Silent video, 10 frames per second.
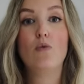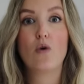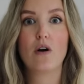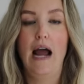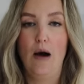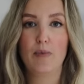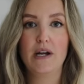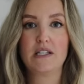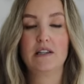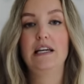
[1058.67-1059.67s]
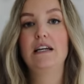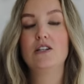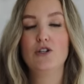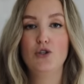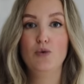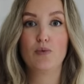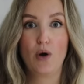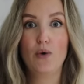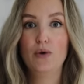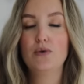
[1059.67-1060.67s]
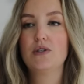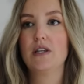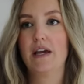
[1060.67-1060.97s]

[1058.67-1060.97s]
more outbreaks linked to produce,